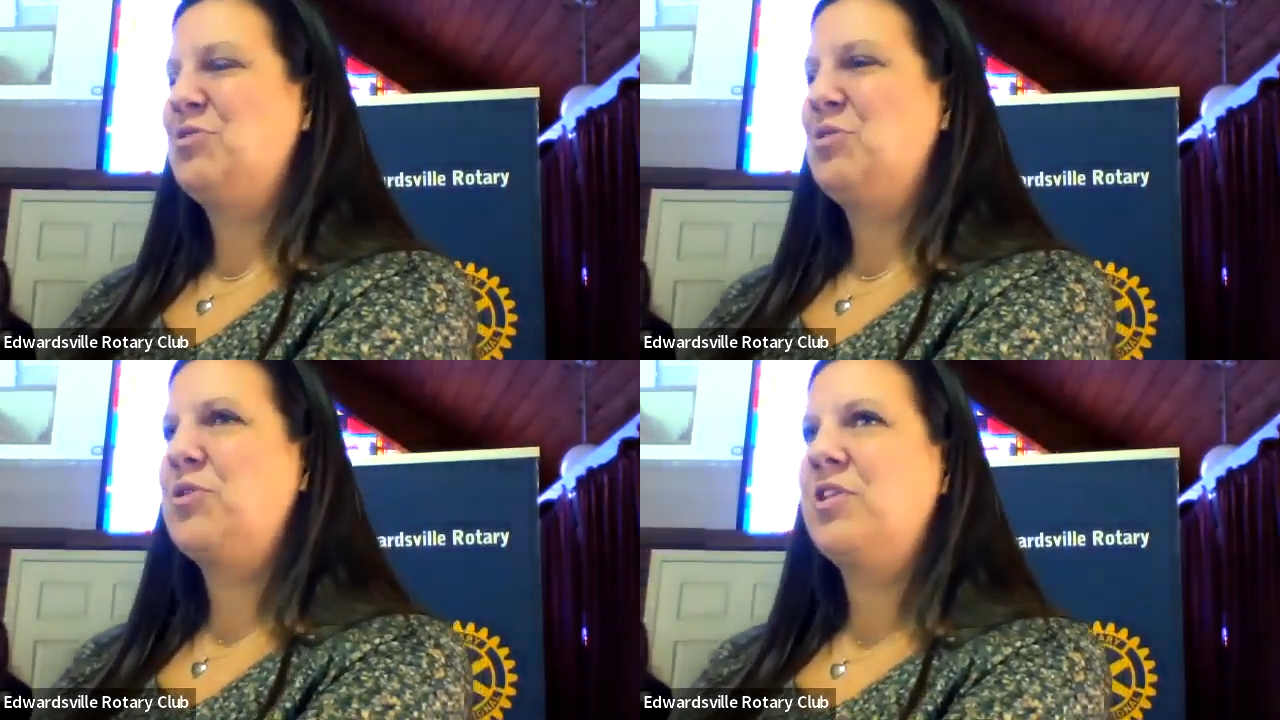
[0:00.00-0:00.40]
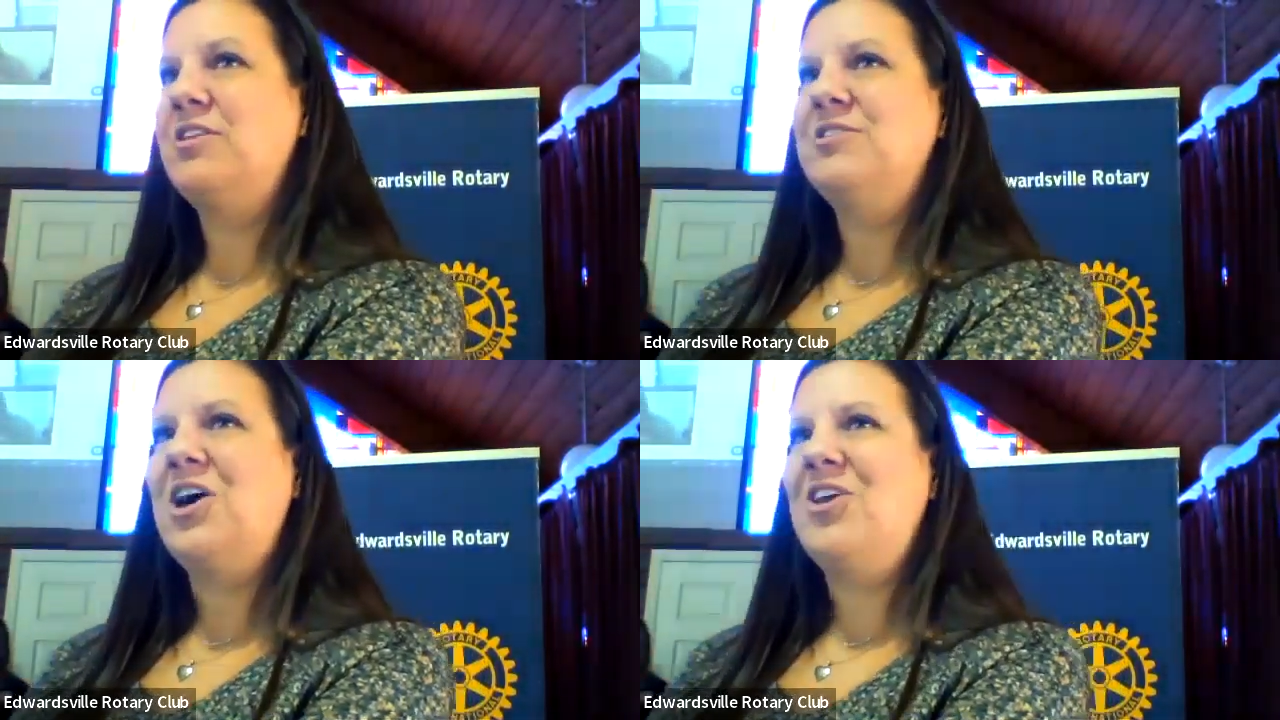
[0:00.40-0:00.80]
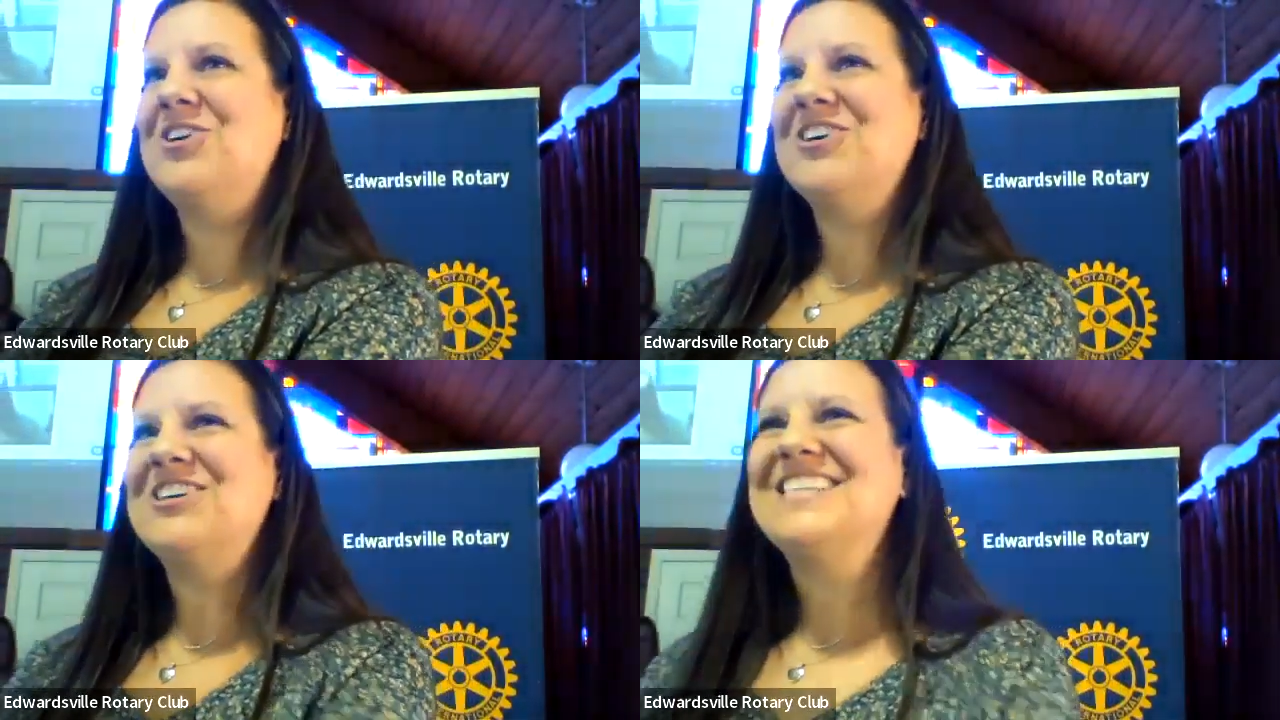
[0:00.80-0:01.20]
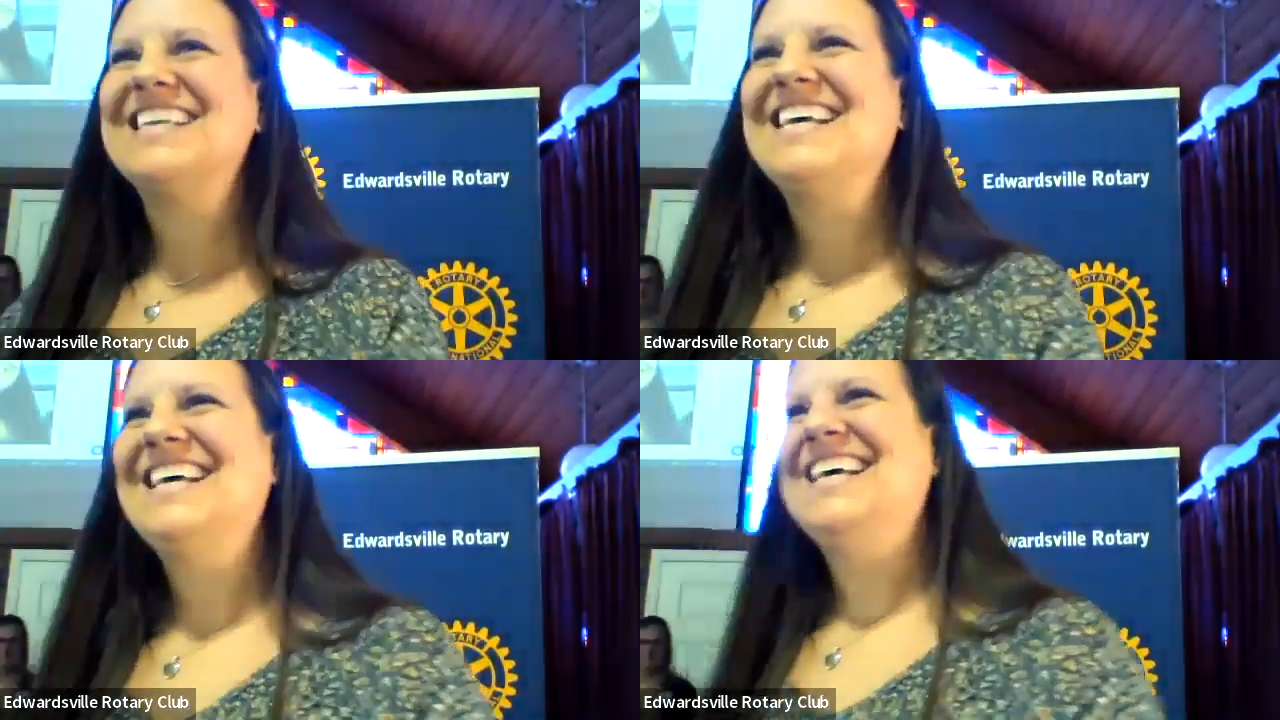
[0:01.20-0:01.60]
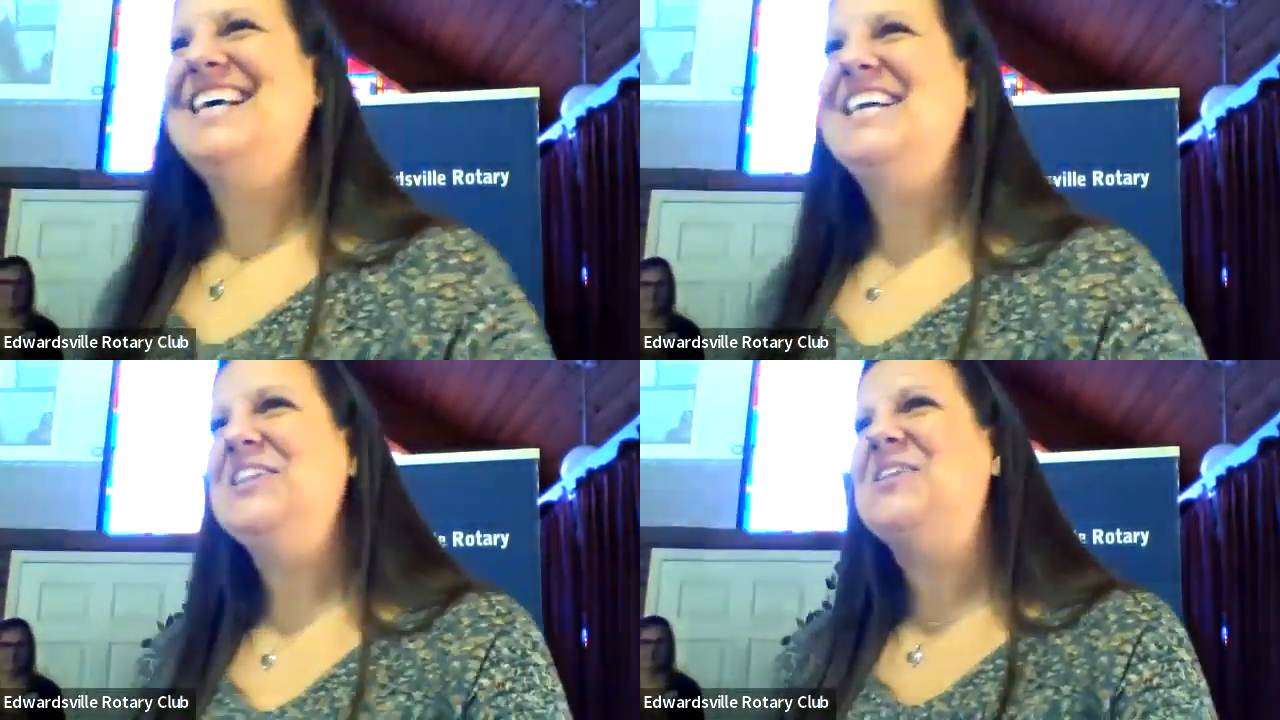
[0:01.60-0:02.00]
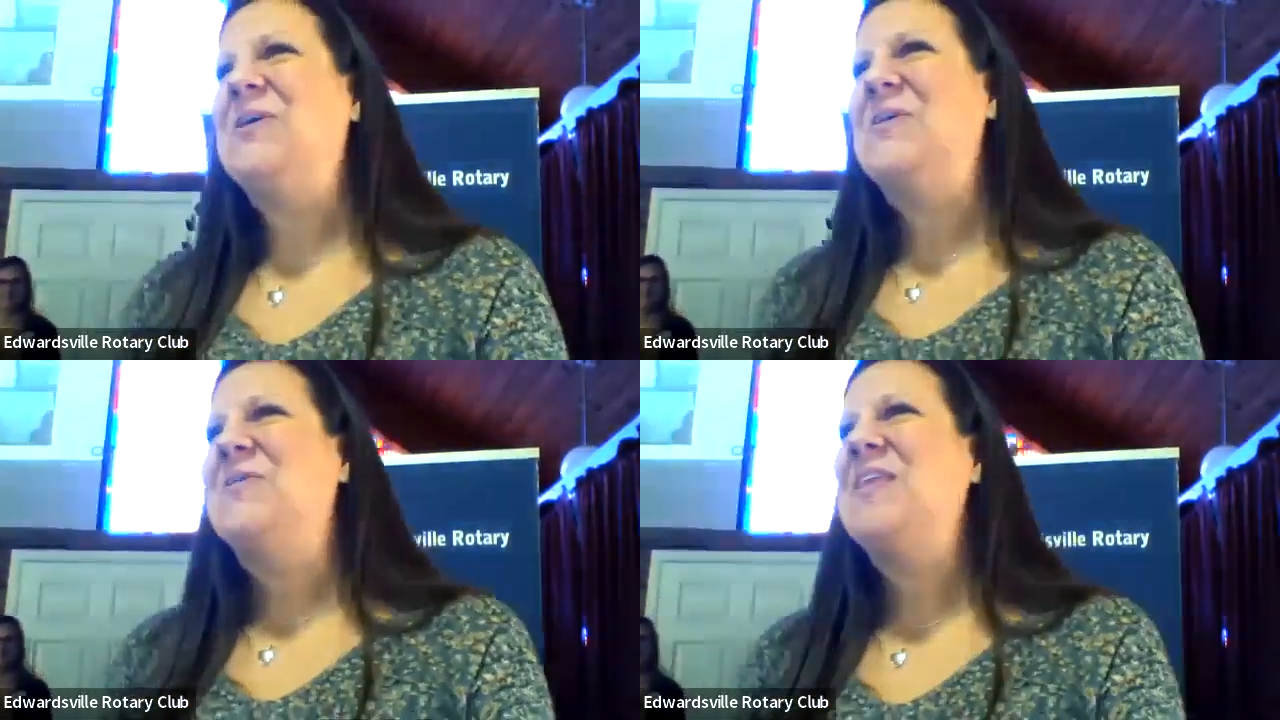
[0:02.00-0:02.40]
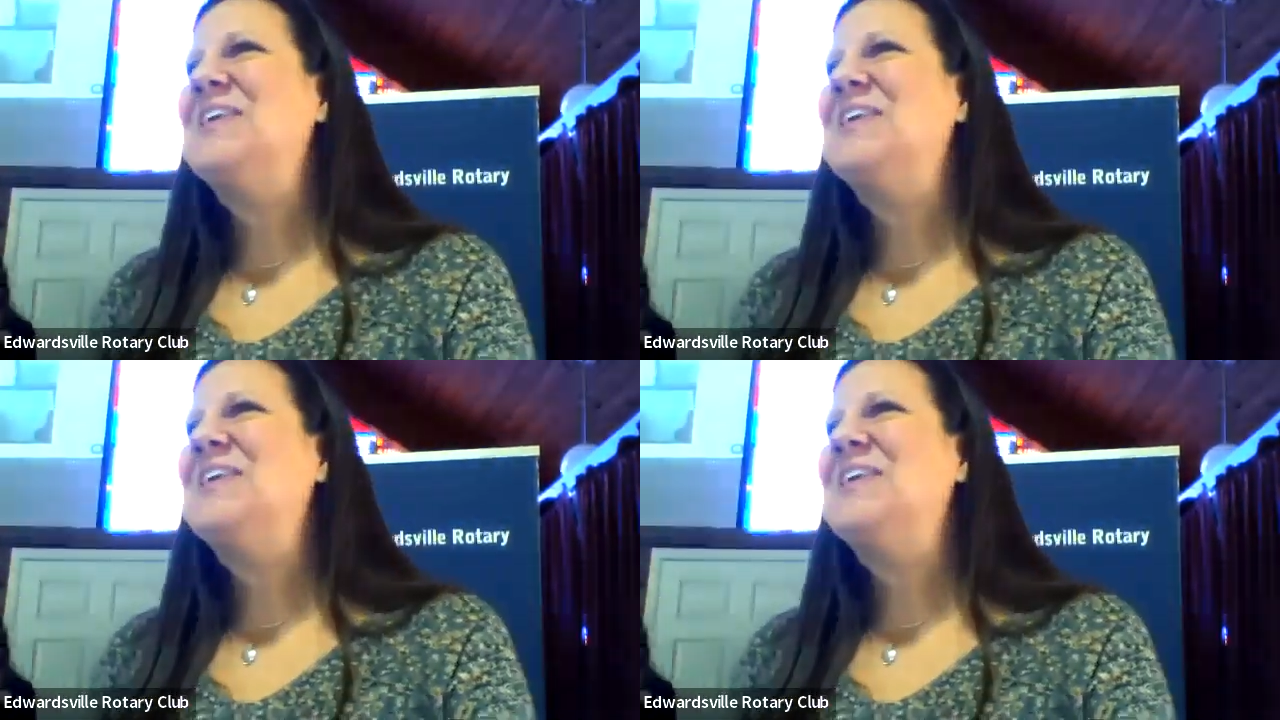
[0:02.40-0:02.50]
both a little taller. Hello,